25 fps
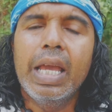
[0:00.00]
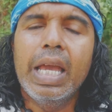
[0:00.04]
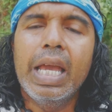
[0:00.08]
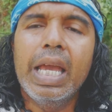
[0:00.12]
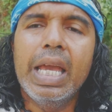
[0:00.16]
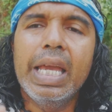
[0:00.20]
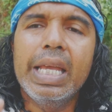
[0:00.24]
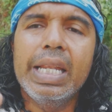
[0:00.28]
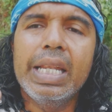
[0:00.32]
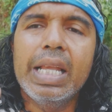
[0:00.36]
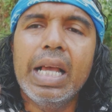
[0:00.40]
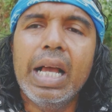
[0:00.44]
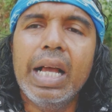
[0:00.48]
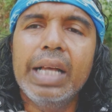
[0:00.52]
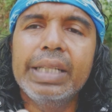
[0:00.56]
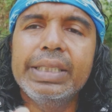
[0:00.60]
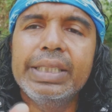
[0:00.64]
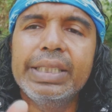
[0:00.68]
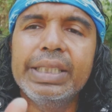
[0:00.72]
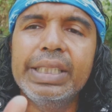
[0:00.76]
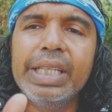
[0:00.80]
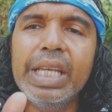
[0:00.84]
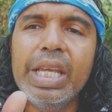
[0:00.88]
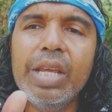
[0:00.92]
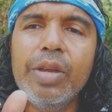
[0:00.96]
and I'll
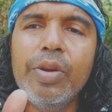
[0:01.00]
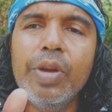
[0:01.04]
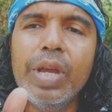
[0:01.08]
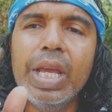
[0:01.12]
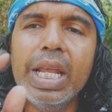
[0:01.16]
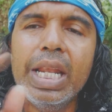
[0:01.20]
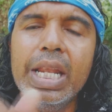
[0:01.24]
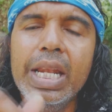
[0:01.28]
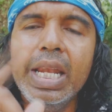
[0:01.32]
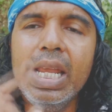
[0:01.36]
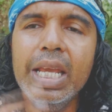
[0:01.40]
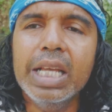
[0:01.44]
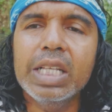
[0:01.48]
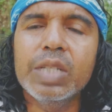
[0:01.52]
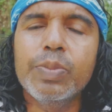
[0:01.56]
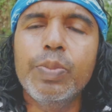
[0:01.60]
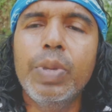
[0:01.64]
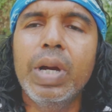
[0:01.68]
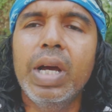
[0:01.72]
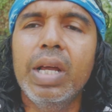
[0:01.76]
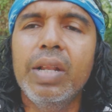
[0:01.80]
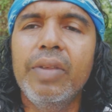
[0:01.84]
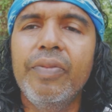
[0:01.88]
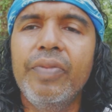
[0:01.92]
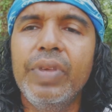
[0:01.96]
see you in the next
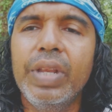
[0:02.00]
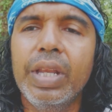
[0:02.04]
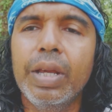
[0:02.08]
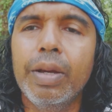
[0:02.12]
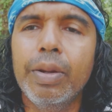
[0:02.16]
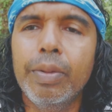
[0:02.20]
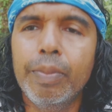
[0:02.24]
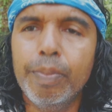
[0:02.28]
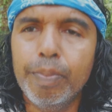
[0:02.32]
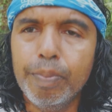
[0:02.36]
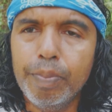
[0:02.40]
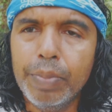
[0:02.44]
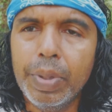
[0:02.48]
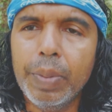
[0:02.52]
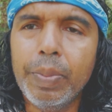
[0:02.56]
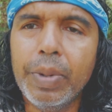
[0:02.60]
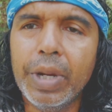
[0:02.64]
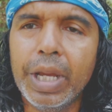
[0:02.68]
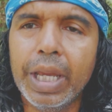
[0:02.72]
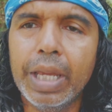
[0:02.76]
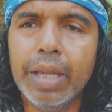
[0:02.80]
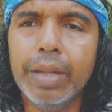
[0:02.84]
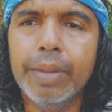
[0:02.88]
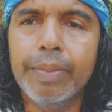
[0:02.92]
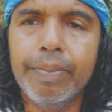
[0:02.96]
part of the video. Bye
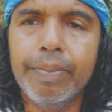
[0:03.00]
bye.